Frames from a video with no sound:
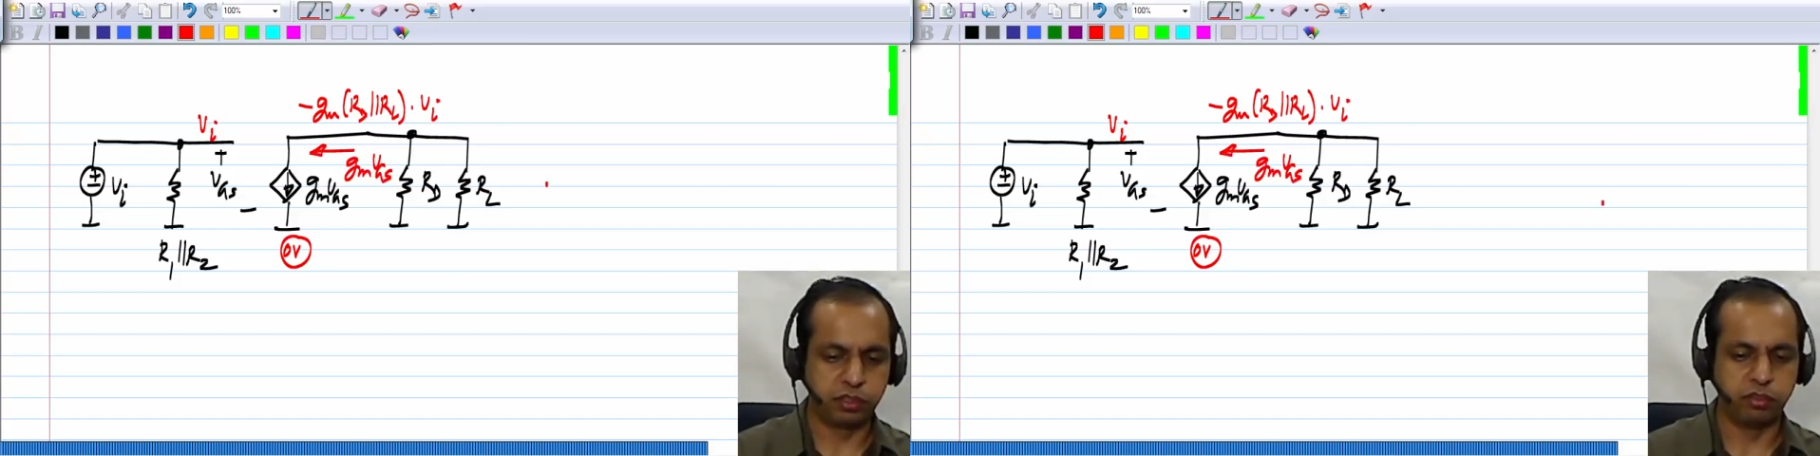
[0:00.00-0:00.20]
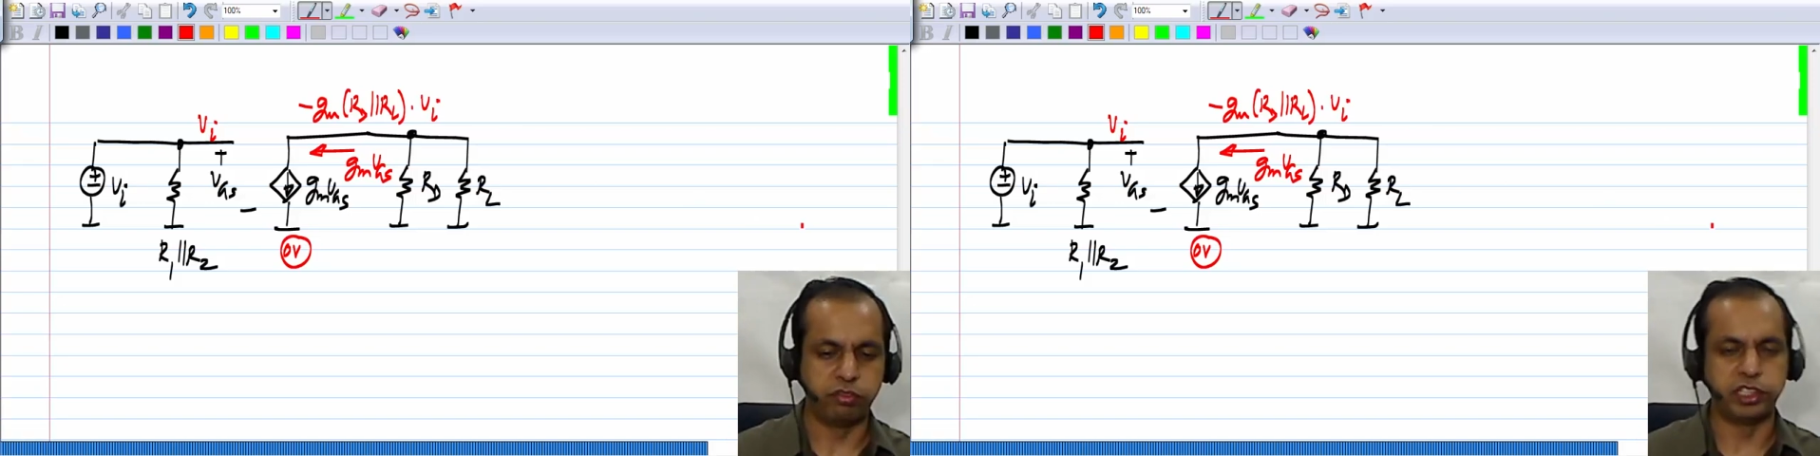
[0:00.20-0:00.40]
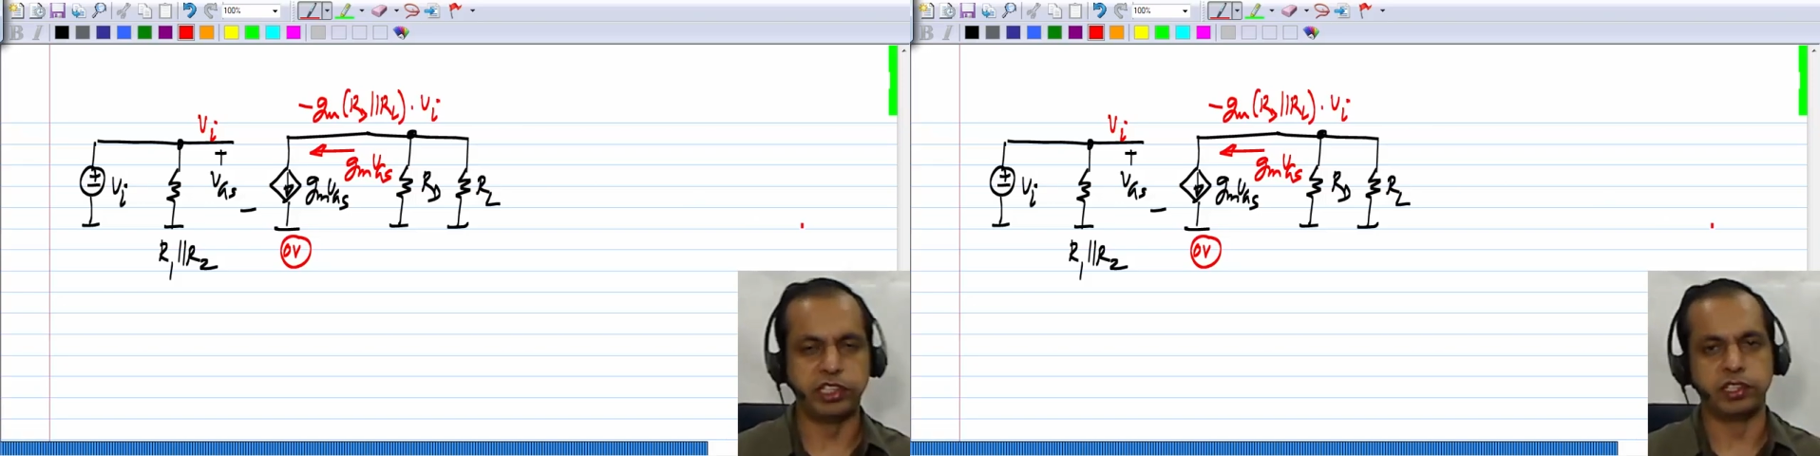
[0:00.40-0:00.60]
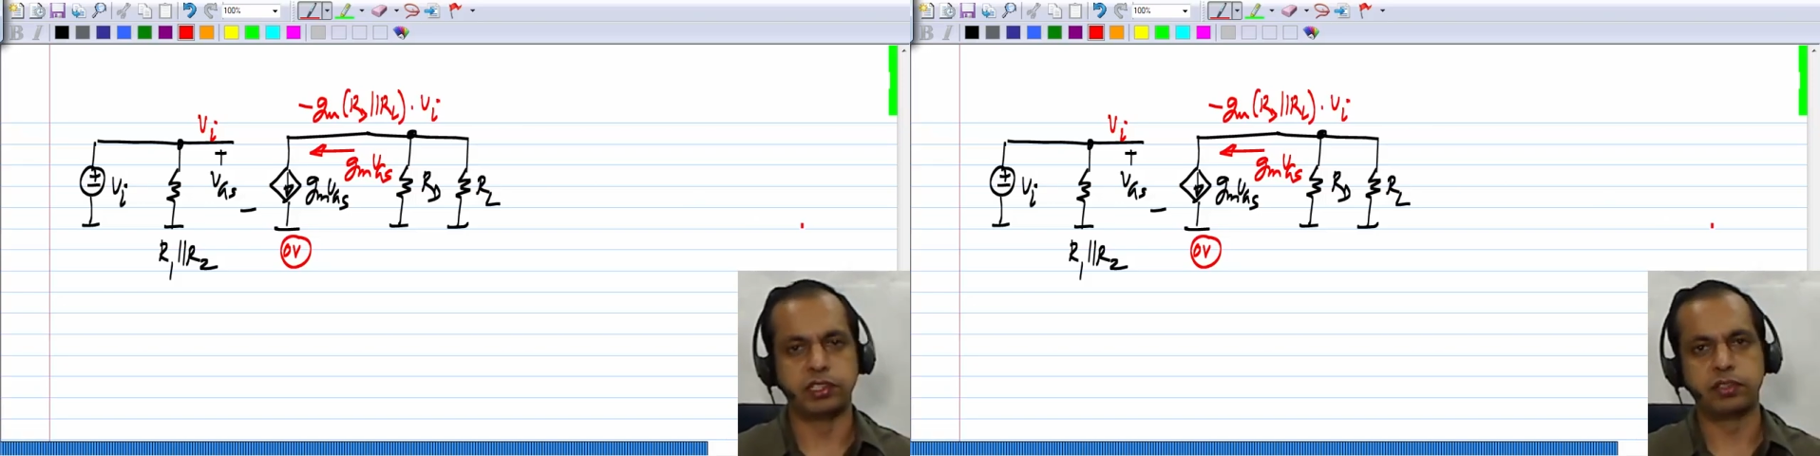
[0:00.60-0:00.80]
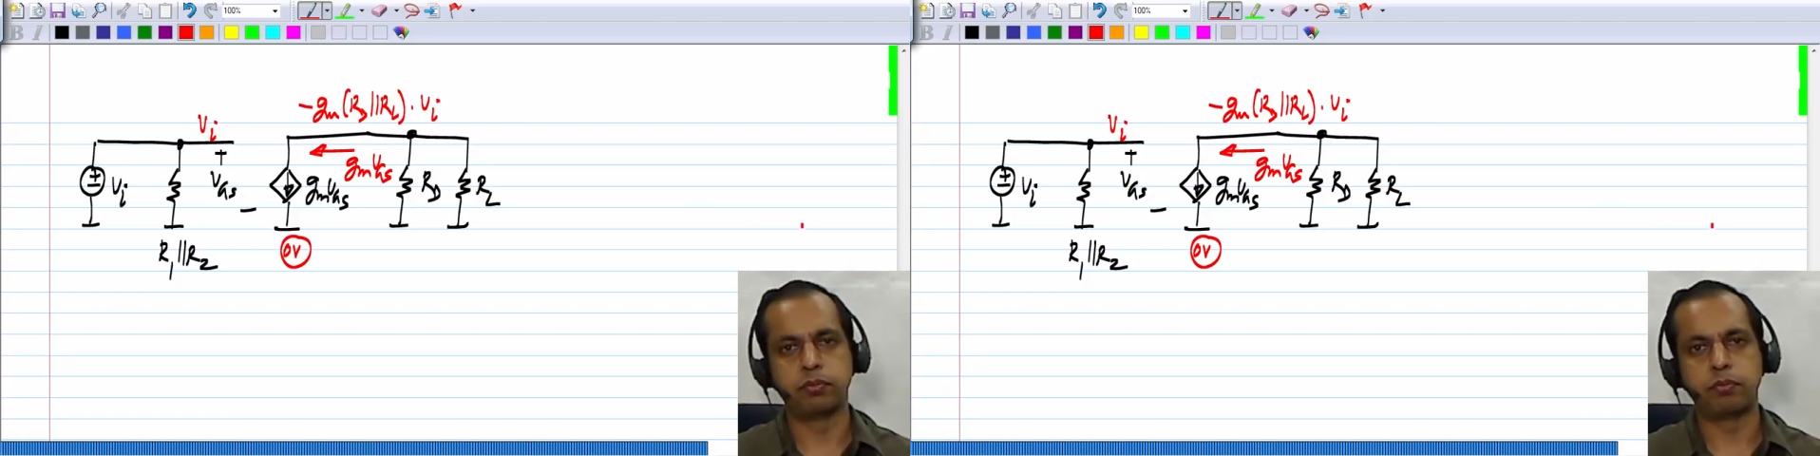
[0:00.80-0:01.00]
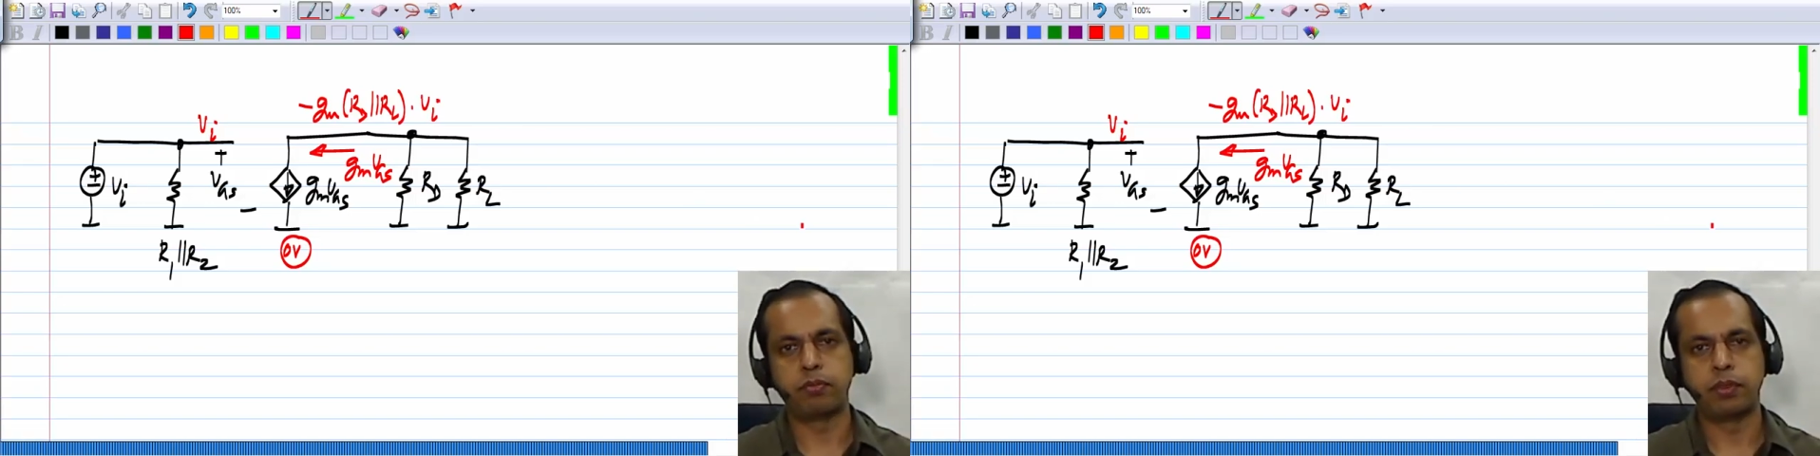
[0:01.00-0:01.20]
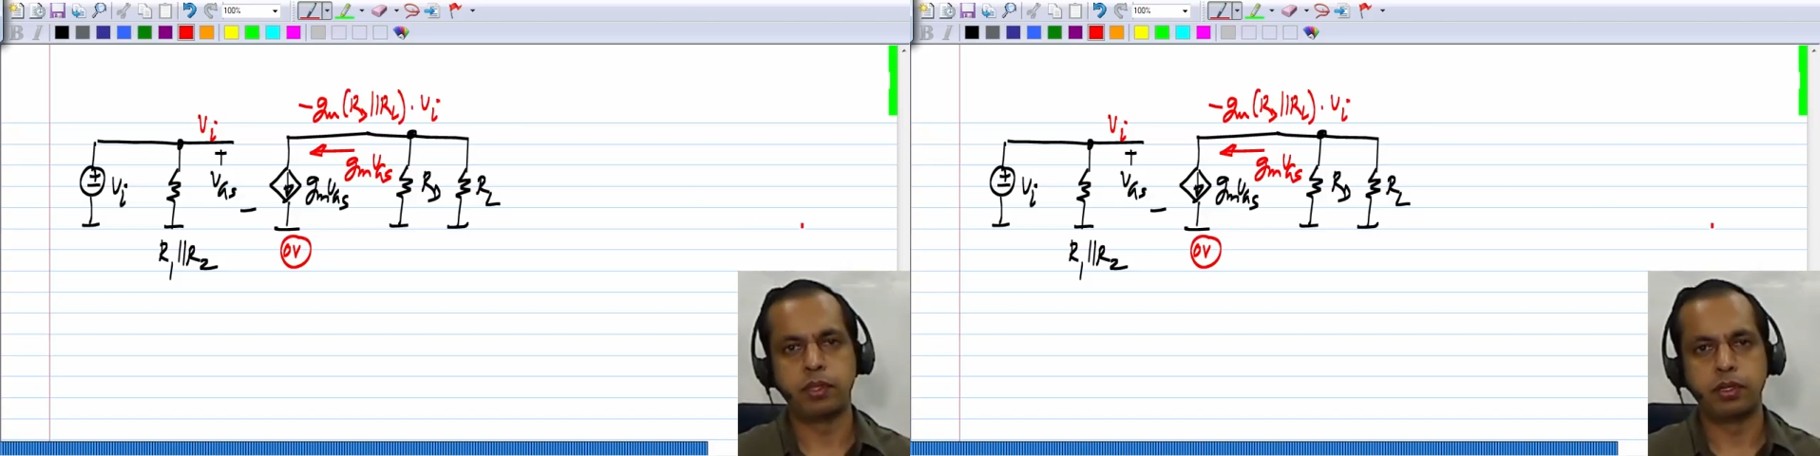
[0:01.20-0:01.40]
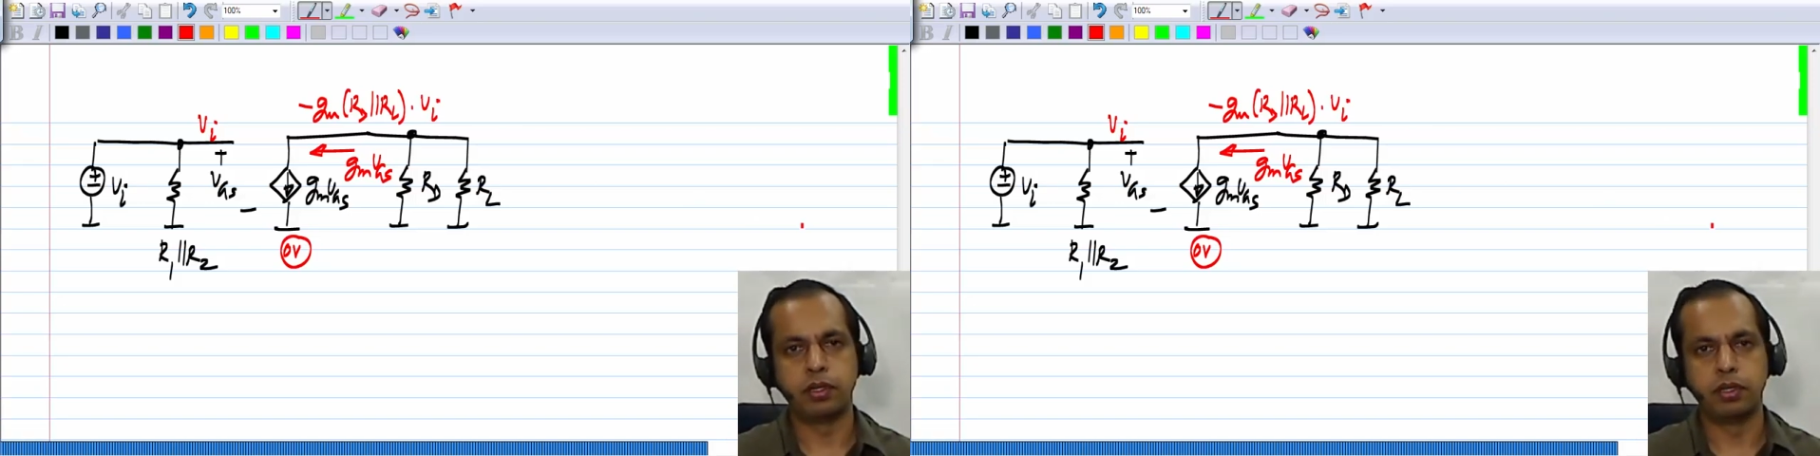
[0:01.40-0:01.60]
VGS.
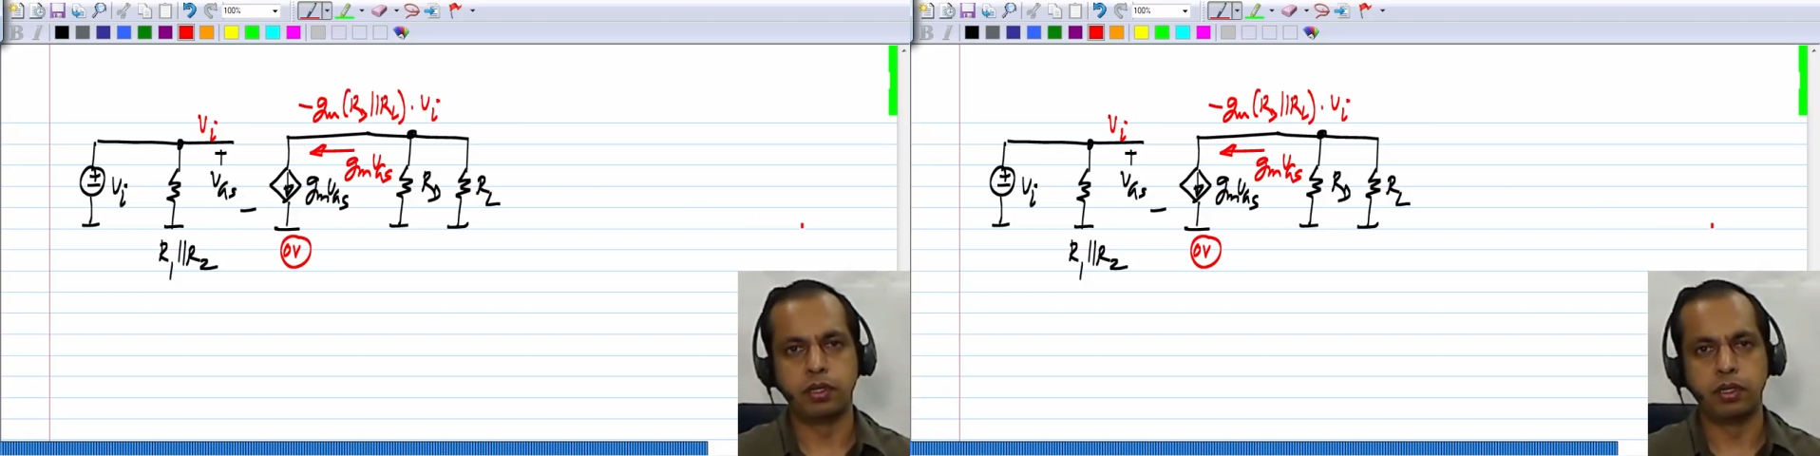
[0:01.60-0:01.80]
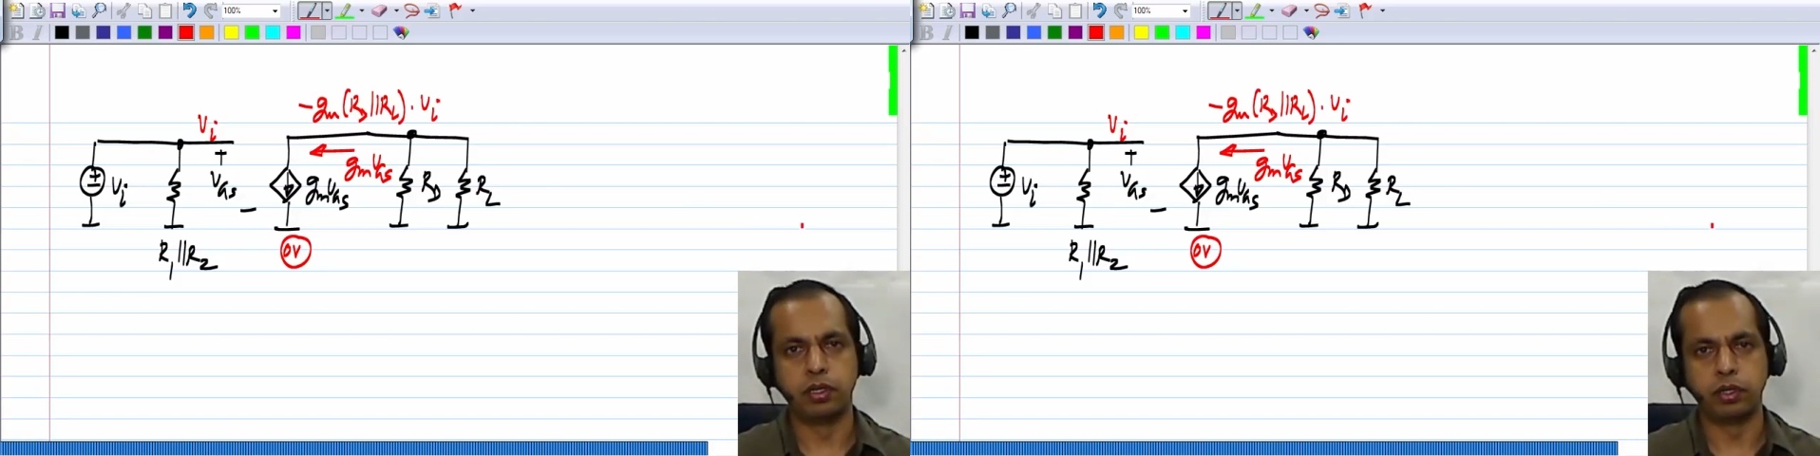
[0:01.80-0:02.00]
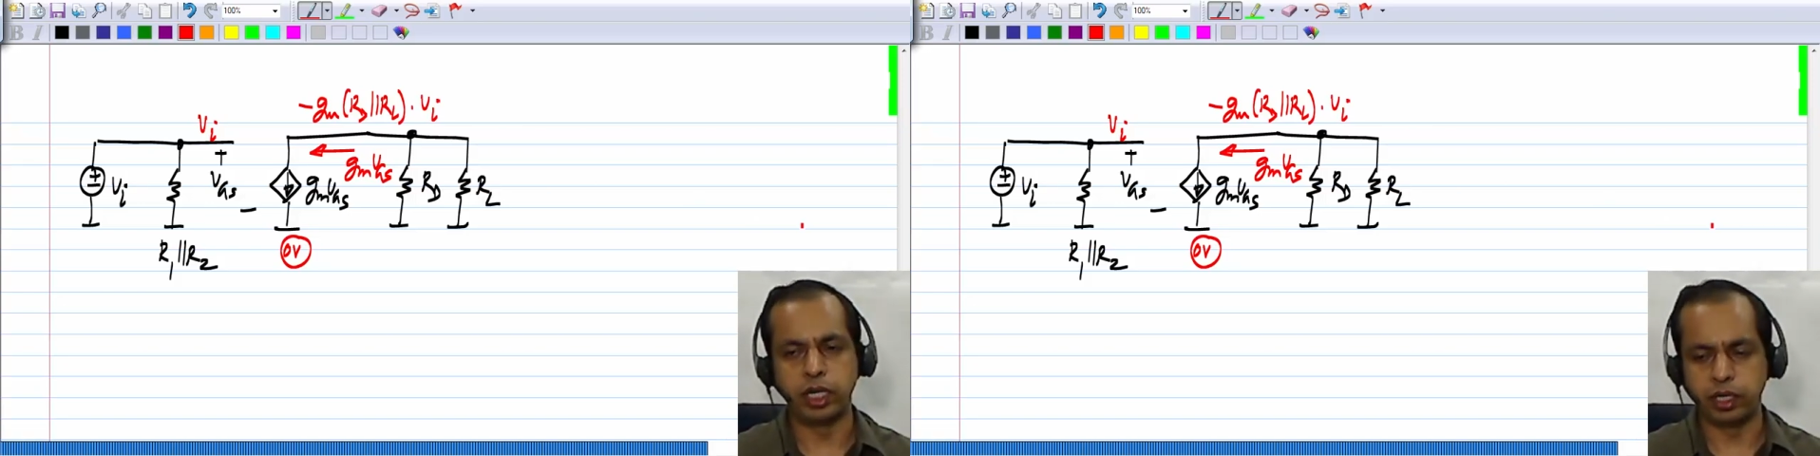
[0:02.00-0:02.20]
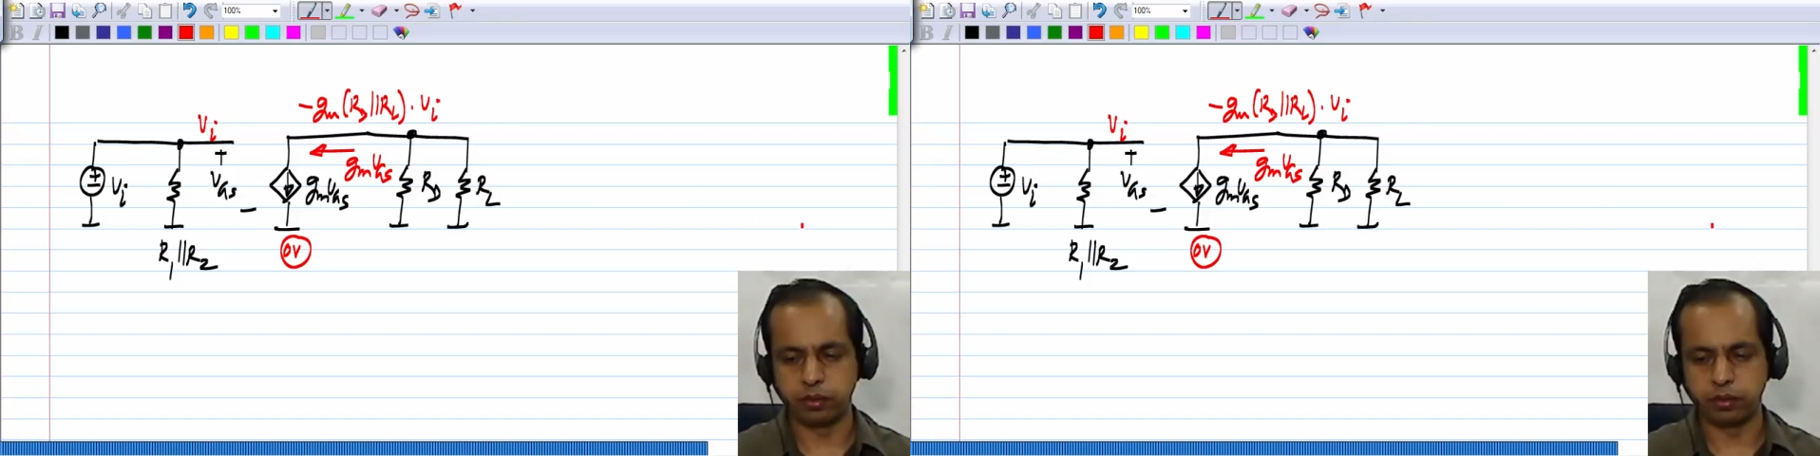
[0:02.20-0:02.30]
Okay.